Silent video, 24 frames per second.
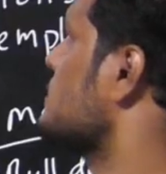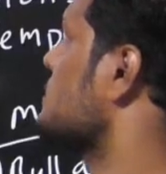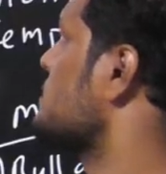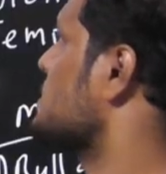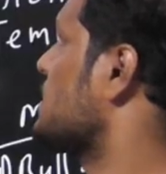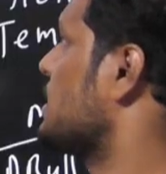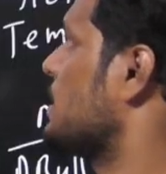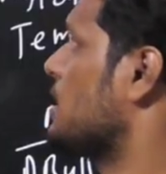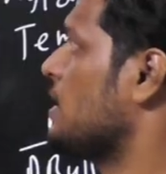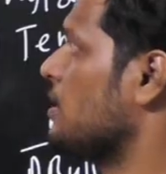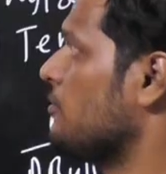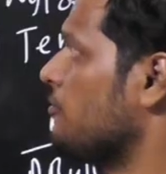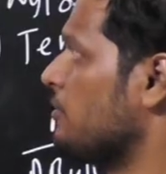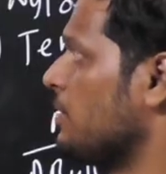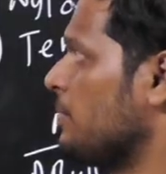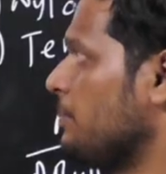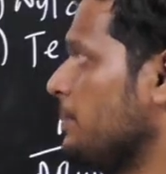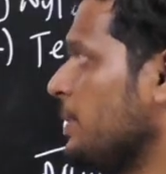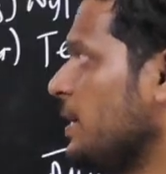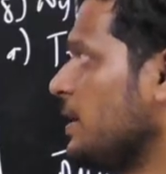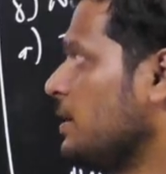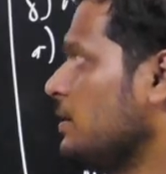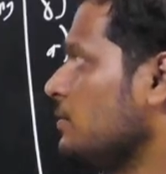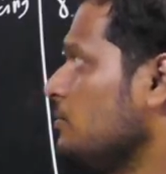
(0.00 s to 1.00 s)
generally for
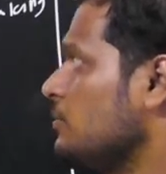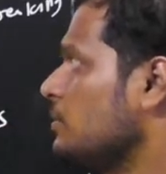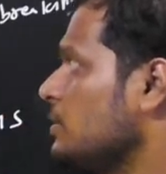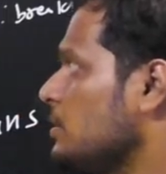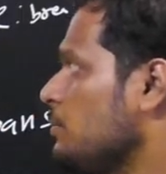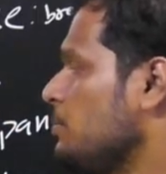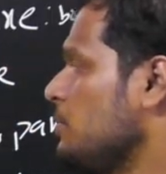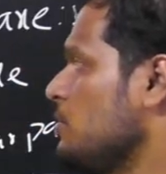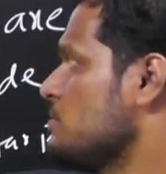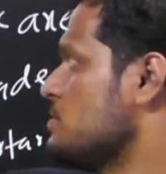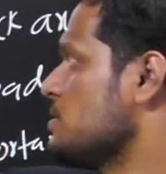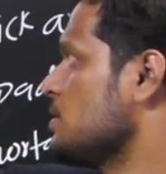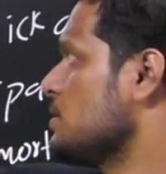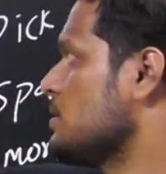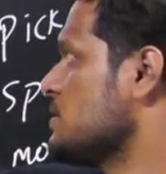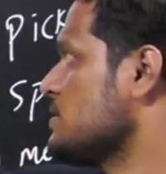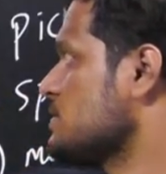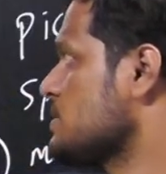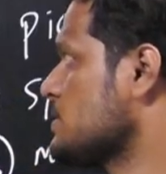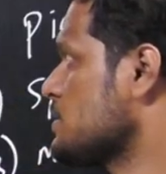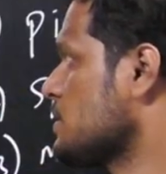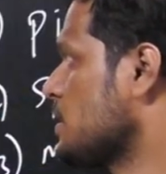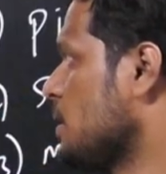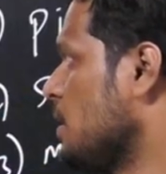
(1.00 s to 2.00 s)
baking we will be using, this
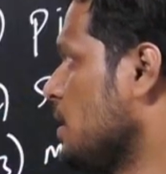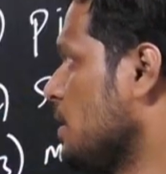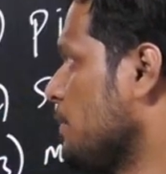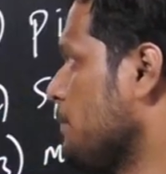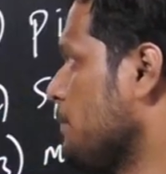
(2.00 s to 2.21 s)
is called